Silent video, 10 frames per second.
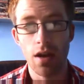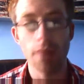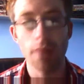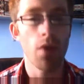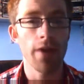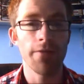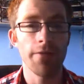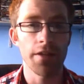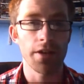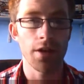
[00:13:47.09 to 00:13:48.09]
I'm quite a
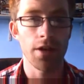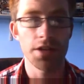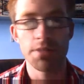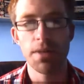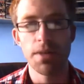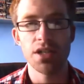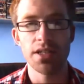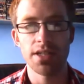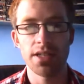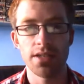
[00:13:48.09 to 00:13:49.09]
fan of the card,
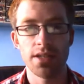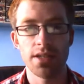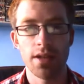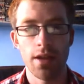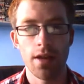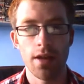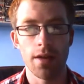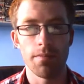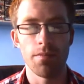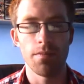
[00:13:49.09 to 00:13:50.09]
especially since
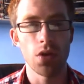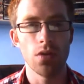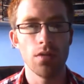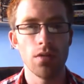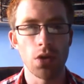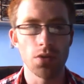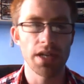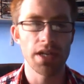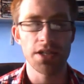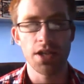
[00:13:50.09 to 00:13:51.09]
um, the the Lore
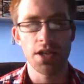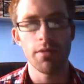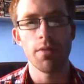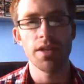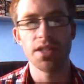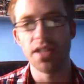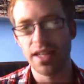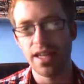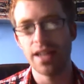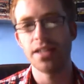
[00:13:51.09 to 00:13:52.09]
deck has a couple of ways to
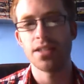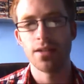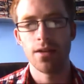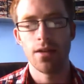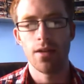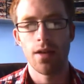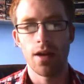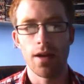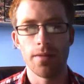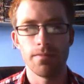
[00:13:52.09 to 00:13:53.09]
negate
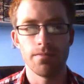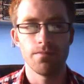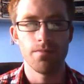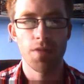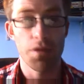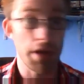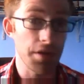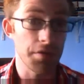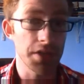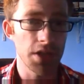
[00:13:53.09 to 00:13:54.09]
um, threat
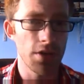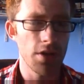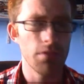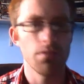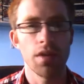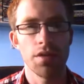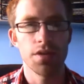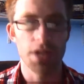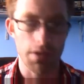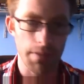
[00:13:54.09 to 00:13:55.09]
to return with
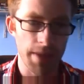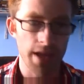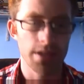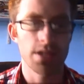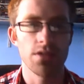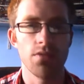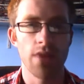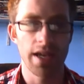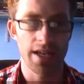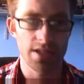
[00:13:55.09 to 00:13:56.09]
Secret paths,
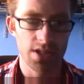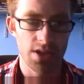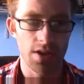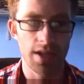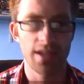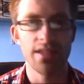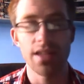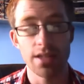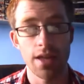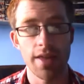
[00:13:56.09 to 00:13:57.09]
Radagast's Cunning,
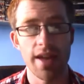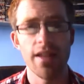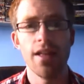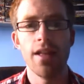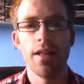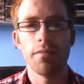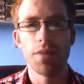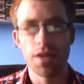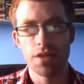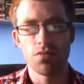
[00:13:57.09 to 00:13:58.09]
things like that.
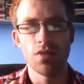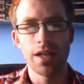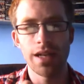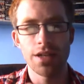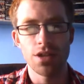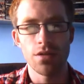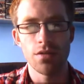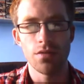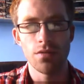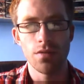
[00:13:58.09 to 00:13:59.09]
But this really lets
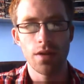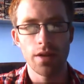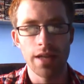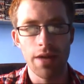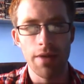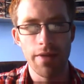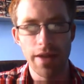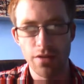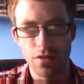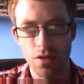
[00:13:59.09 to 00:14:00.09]
you get around
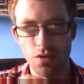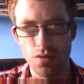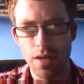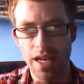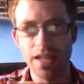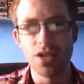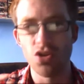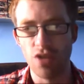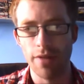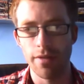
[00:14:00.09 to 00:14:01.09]
that those hideous
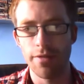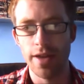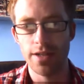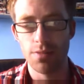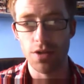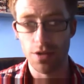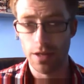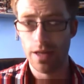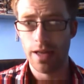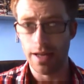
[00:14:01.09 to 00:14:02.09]
travel effects, which
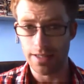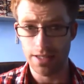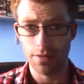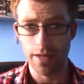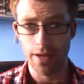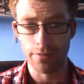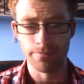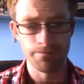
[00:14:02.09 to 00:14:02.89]
until now